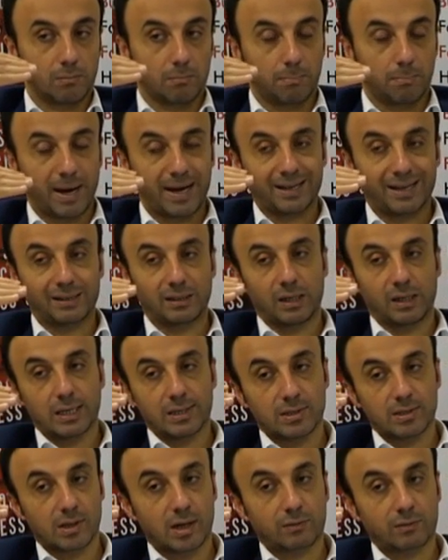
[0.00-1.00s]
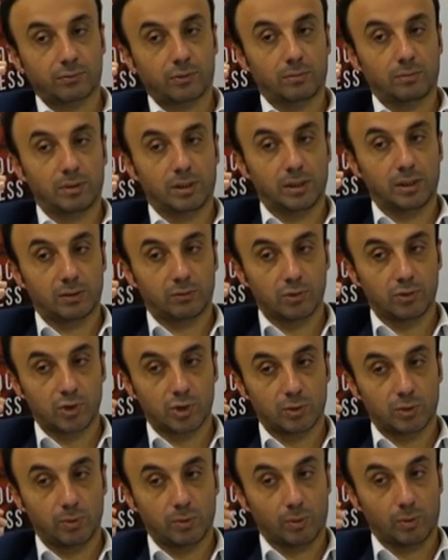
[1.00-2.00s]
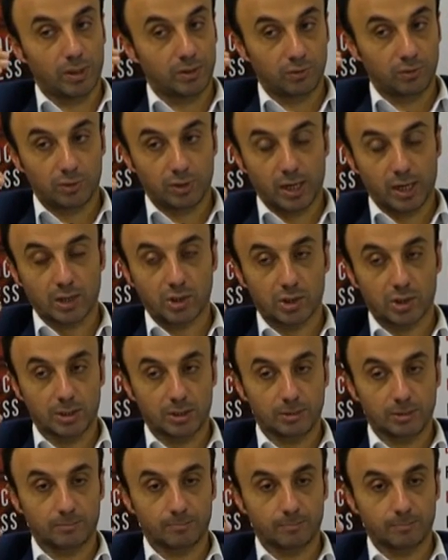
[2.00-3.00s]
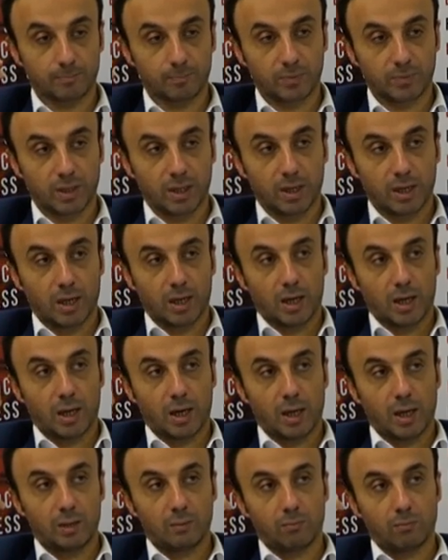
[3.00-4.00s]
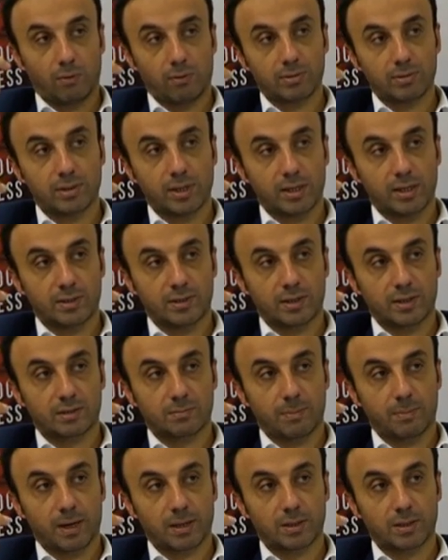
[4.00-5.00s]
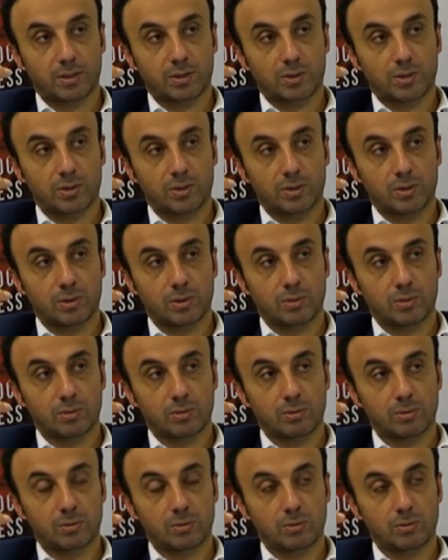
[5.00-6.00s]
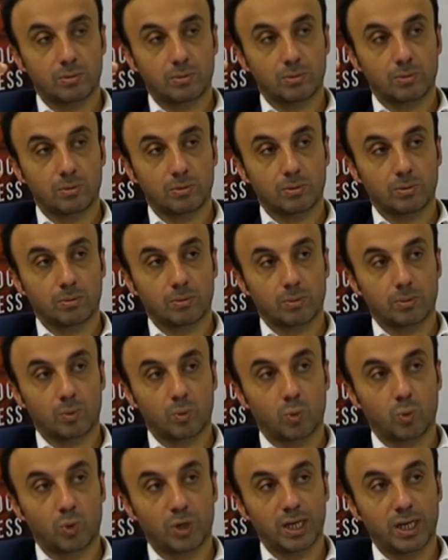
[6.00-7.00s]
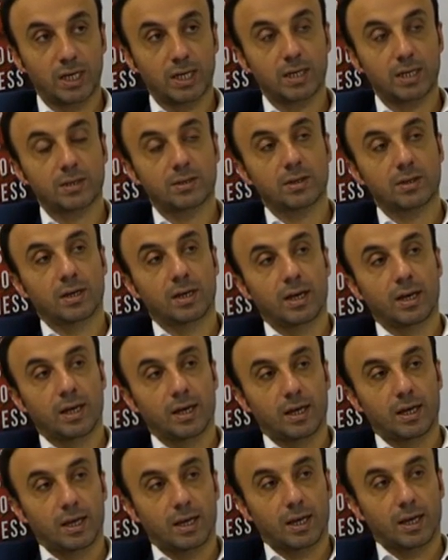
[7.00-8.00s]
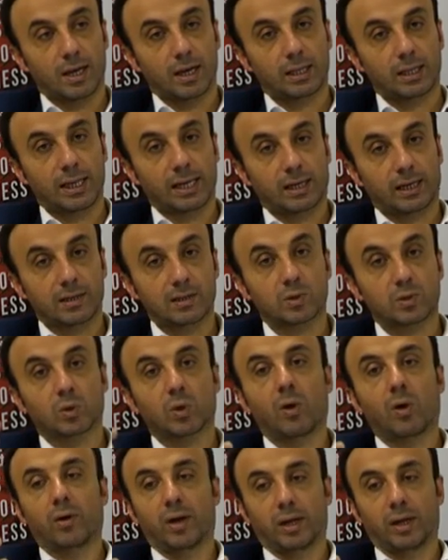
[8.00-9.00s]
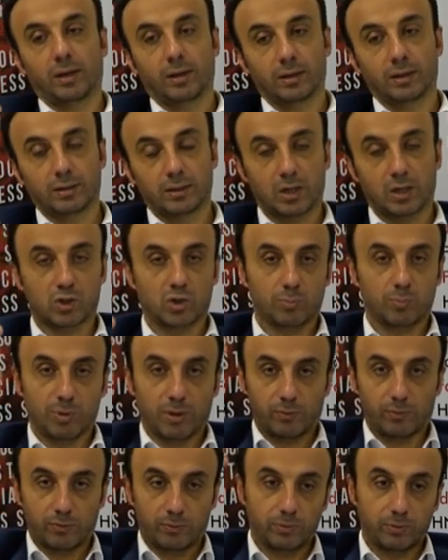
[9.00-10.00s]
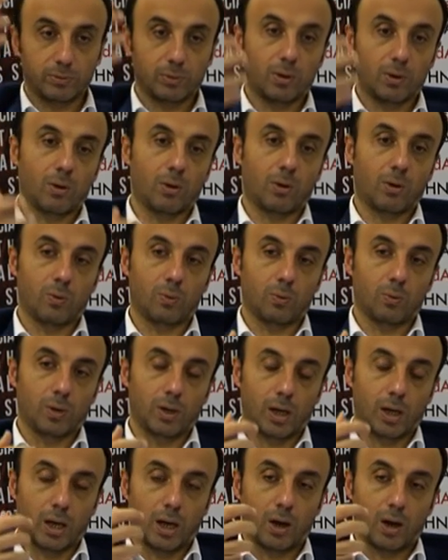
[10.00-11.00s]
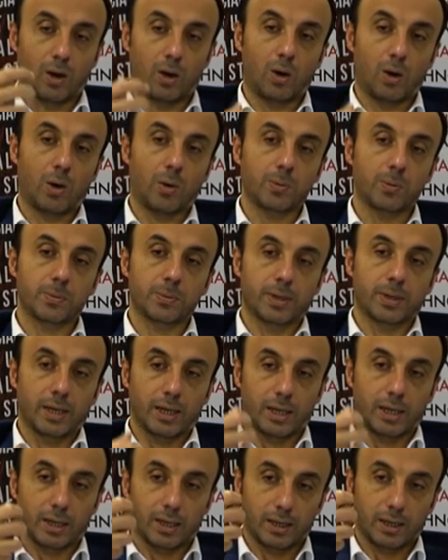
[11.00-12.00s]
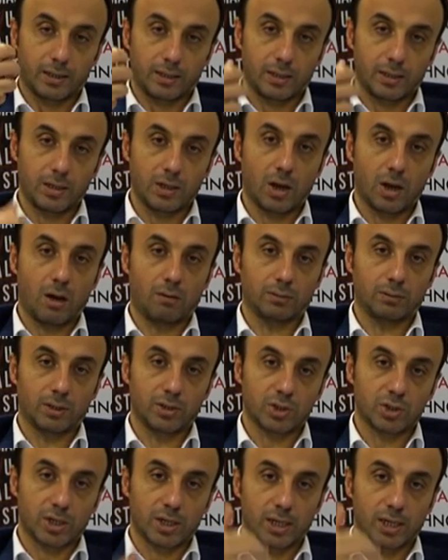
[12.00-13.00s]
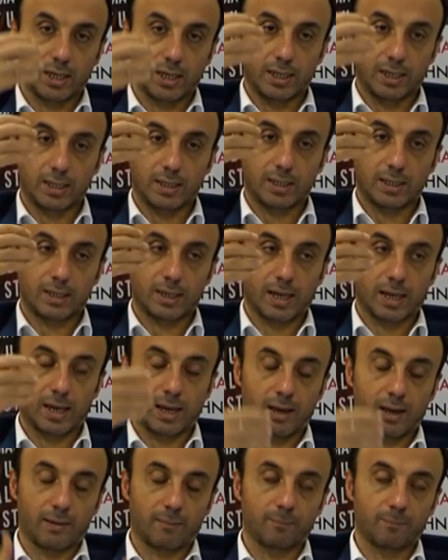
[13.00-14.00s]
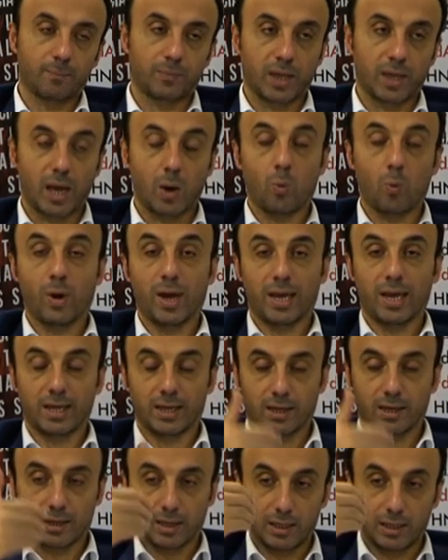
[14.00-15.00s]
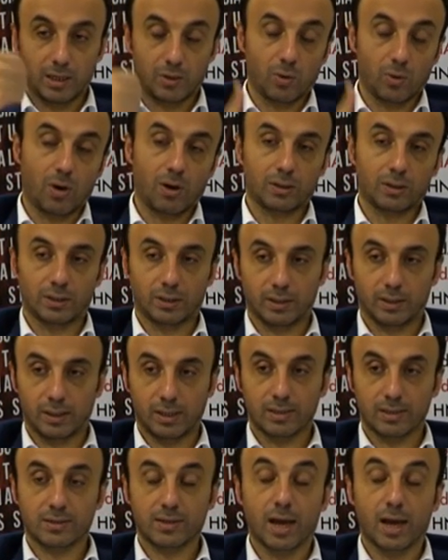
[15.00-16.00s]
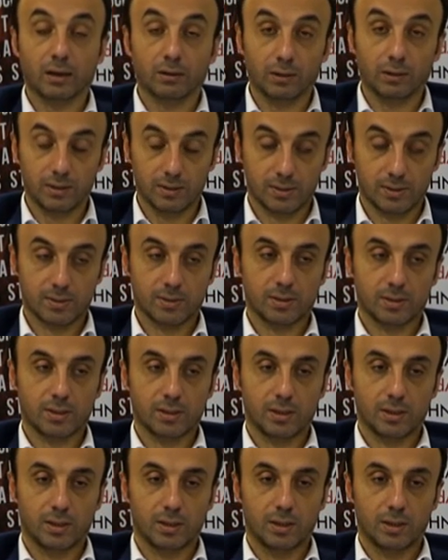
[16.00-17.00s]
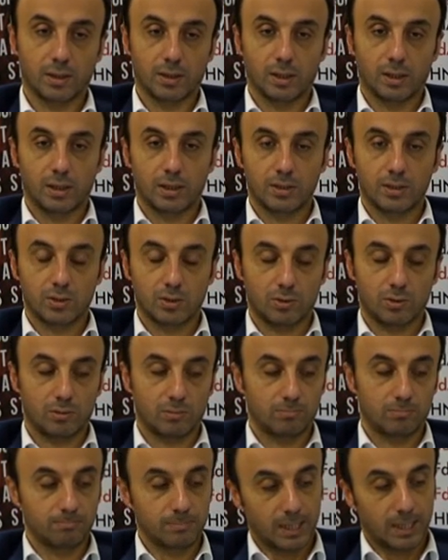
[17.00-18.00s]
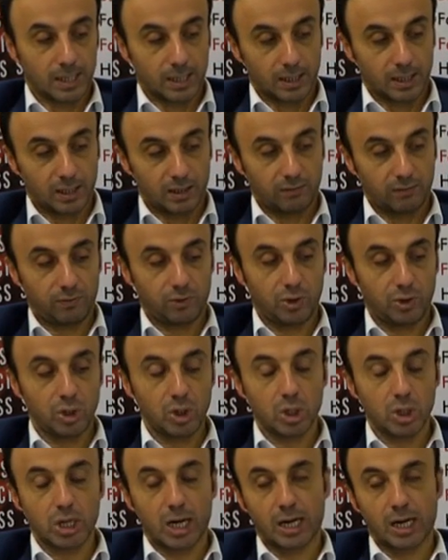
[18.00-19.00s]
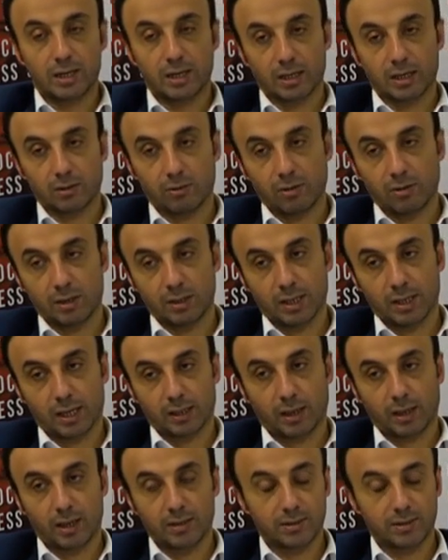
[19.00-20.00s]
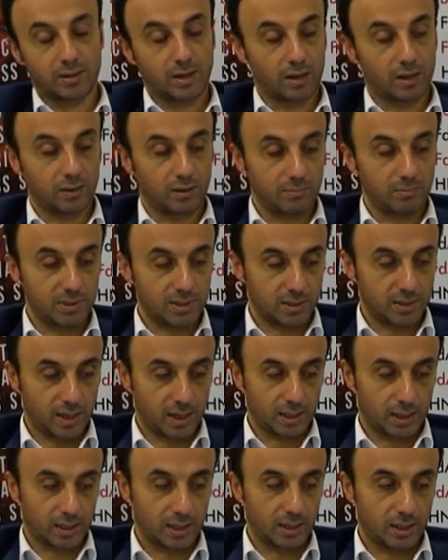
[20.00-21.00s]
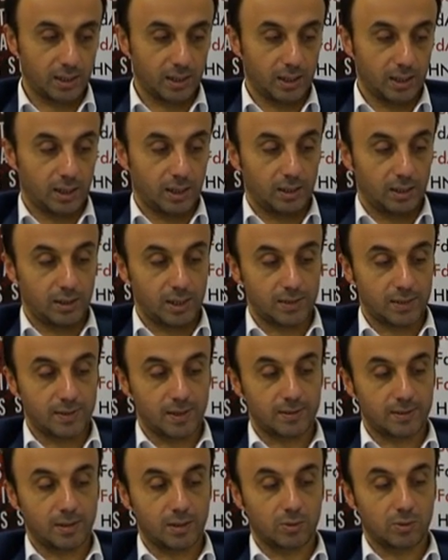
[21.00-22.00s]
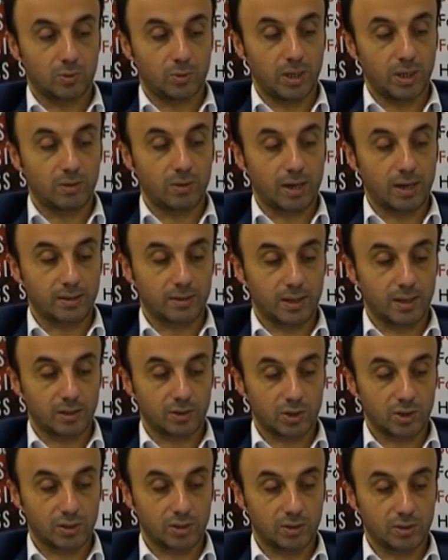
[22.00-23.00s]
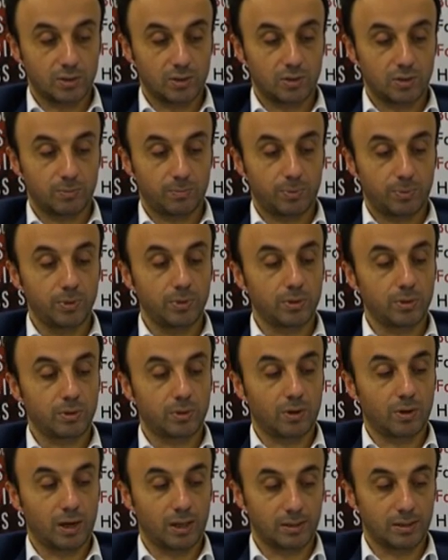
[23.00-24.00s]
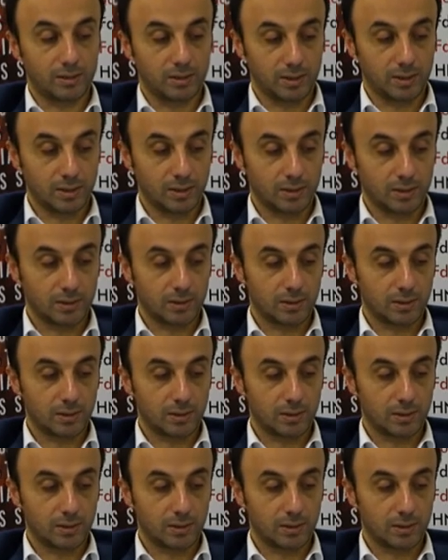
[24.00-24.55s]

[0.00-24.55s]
particularly it starts from the literature review introduction, and mostly it is expected to read like a story. There should be a flow of and the knowledge in a way, in an order, in a sequence. So if you are not doing that, is another mistake. Necessity to rewrite sections due to poor quality,